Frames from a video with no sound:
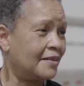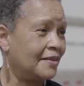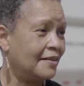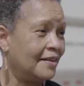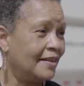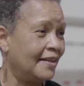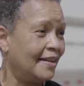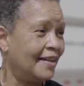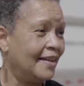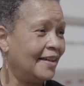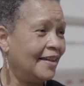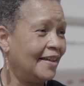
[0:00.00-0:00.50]

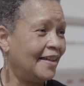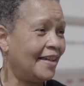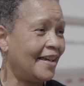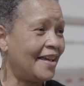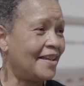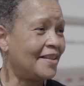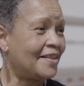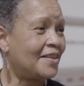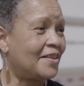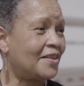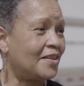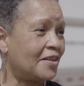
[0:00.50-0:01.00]
Yes. Yes.
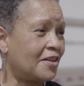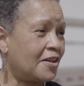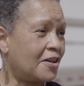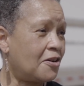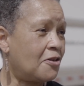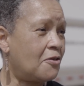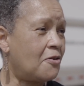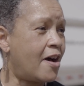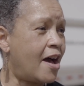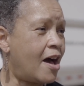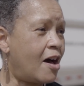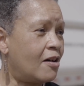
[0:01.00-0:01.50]
Is to
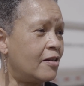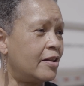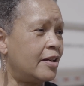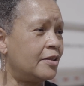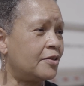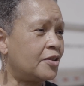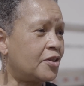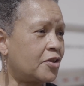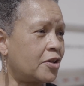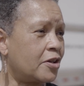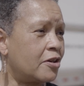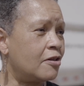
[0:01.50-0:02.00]
go out yes.
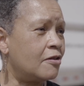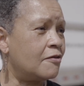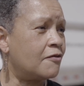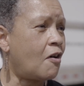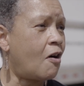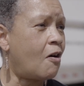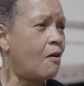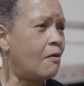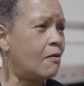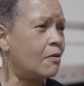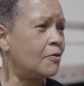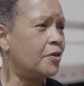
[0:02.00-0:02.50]
and serve
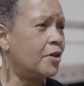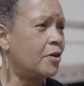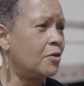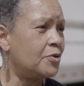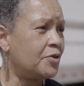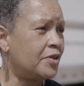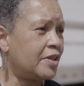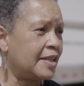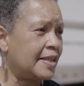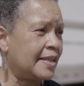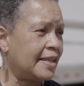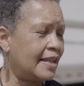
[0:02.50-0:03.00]
all
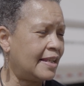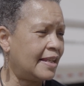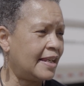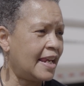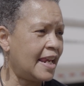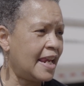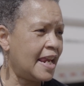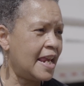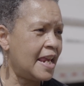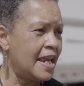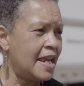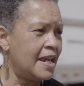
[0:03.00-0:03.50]
those that's in
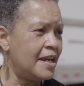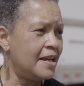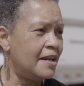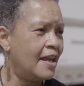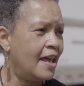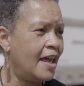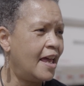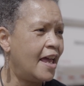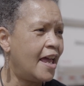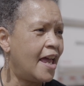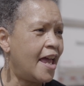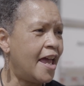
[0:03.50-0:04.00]
need
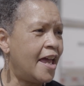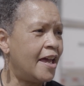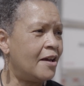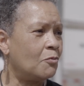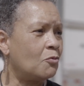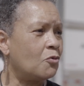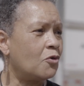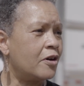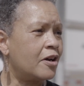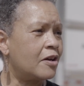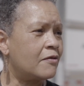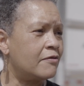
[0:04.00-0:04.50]
and
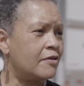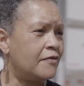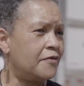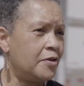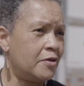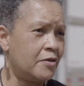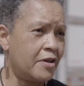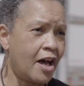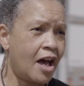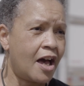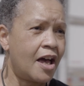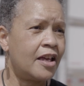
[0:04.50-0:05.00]
work with you
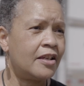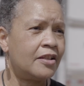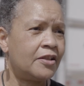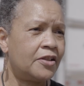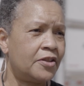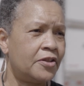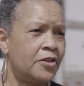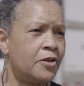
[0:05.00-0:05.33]
guys.